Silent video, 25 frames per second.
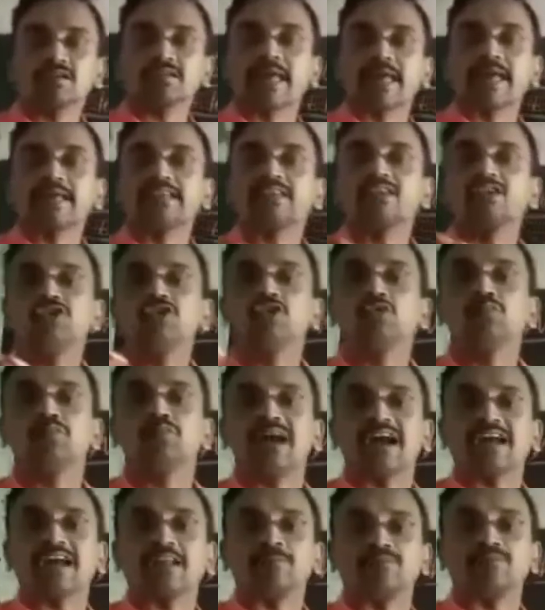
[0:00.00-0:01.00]
thanking you
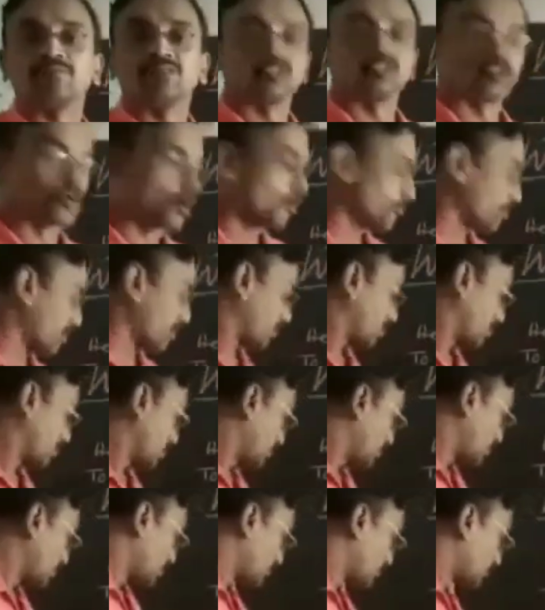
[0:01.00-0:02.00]
madam, comma.
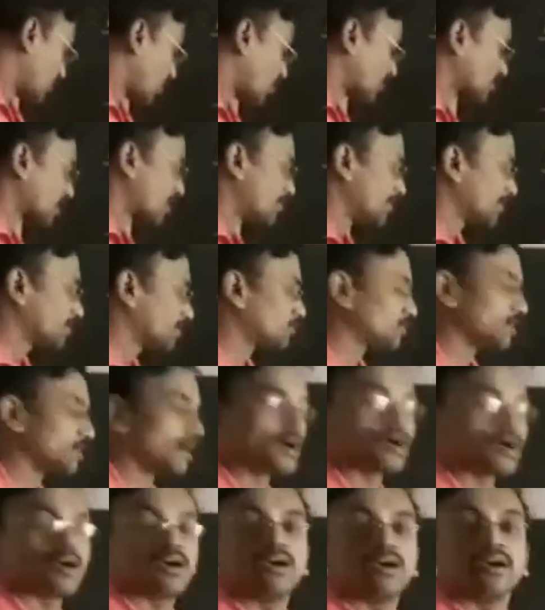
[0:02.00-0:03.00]
Now coming to
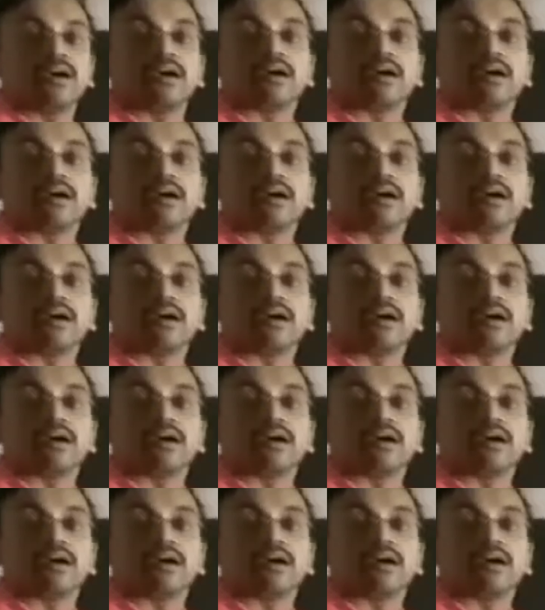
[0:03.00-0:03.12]
the